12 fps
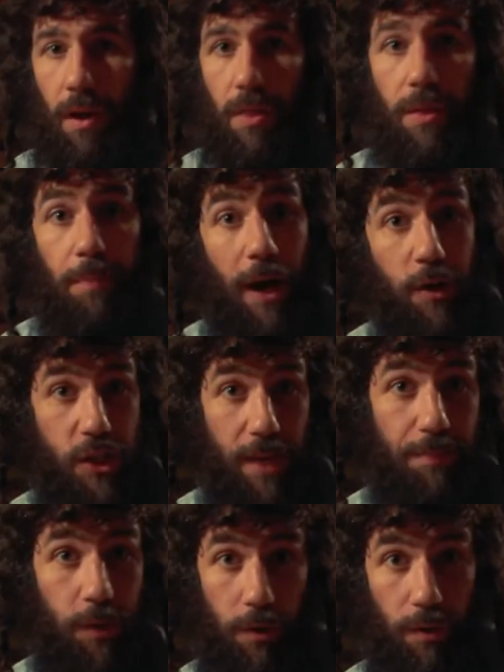The Baal
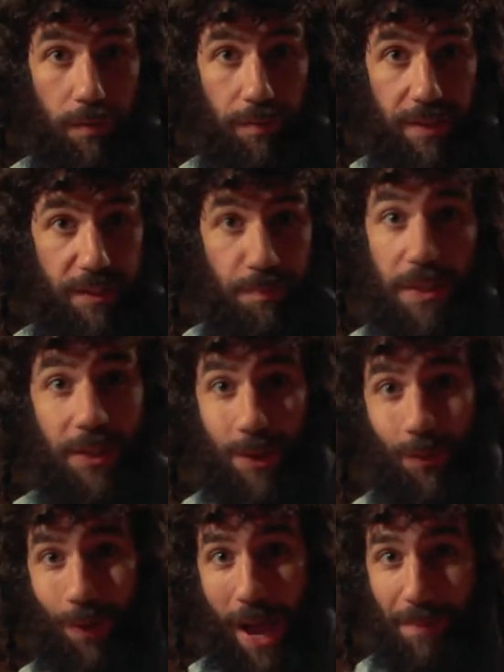Shem Tov, this
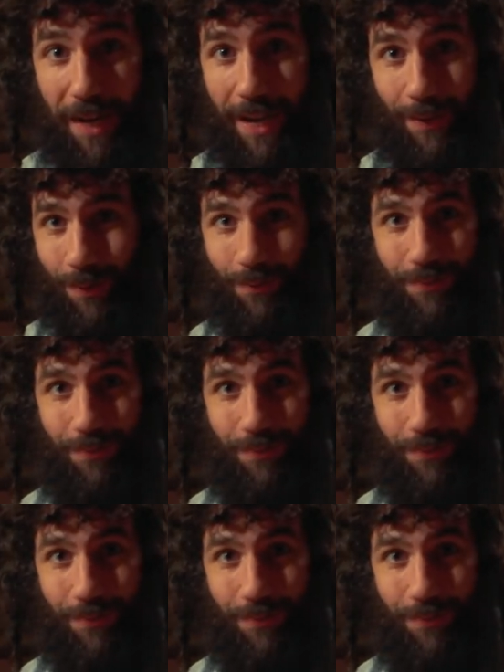mystical rabbi who